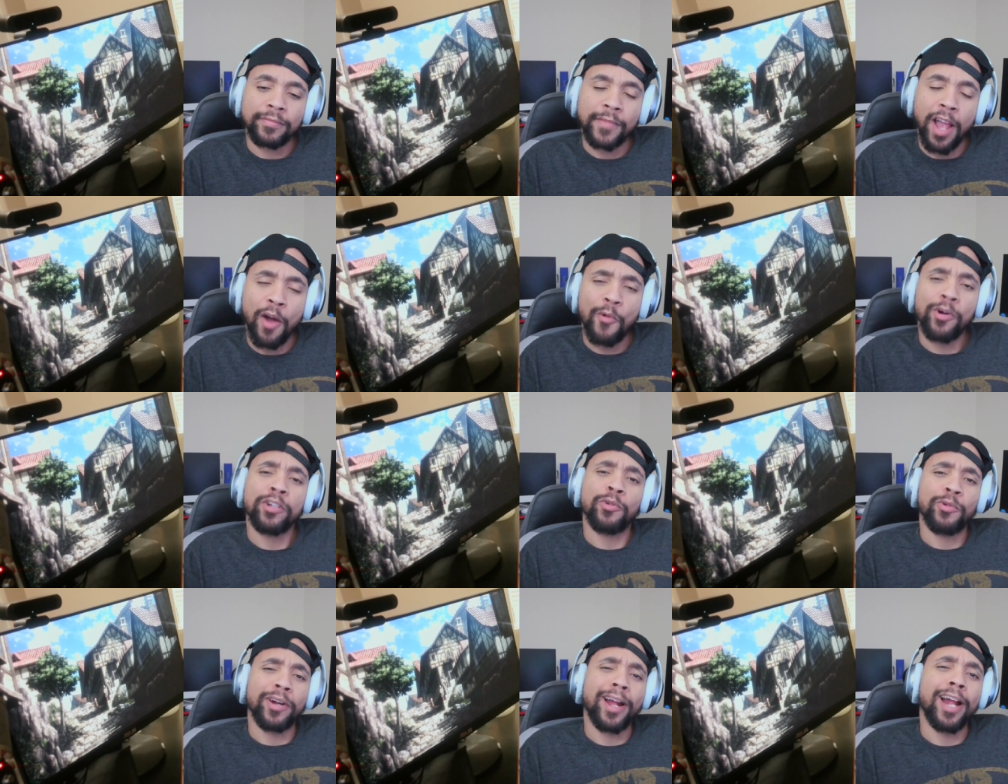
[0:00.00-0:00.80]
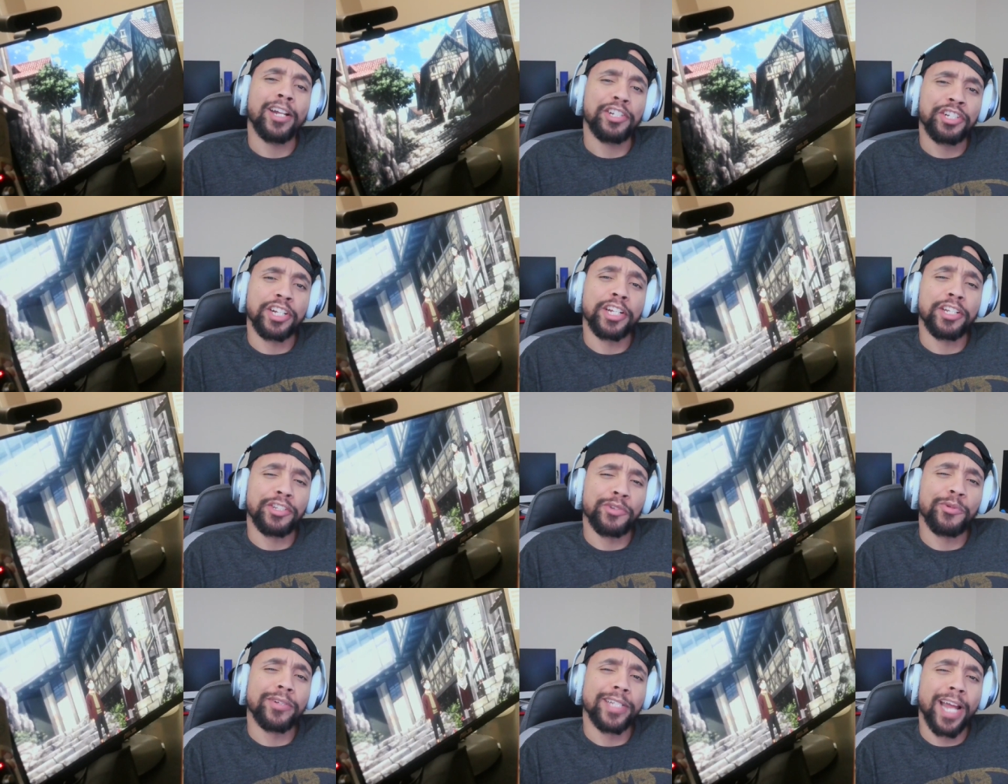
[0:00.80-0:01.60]
I wonder what kind of shit he's
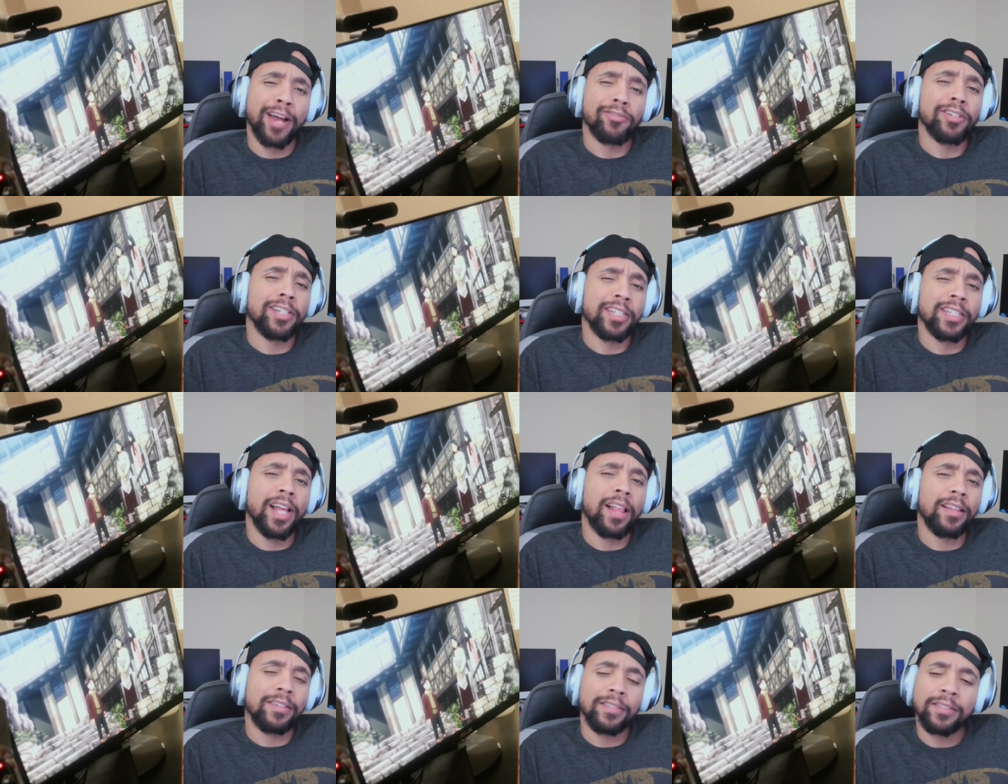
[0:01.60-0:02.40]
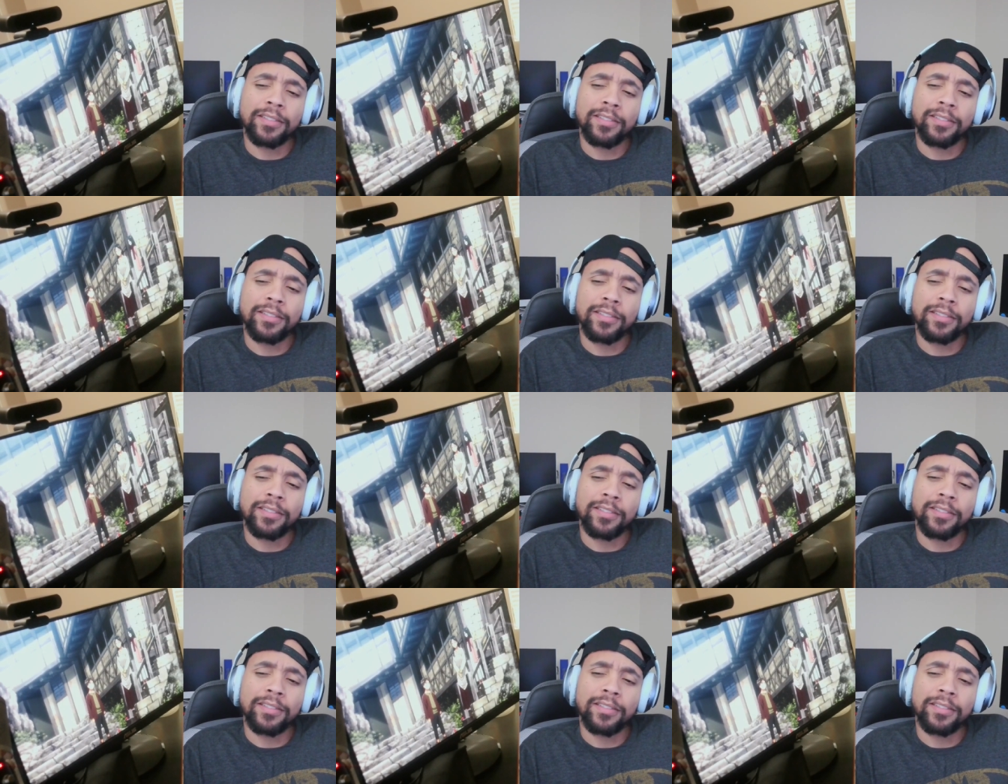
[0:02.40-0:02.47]
doing down in the cellar.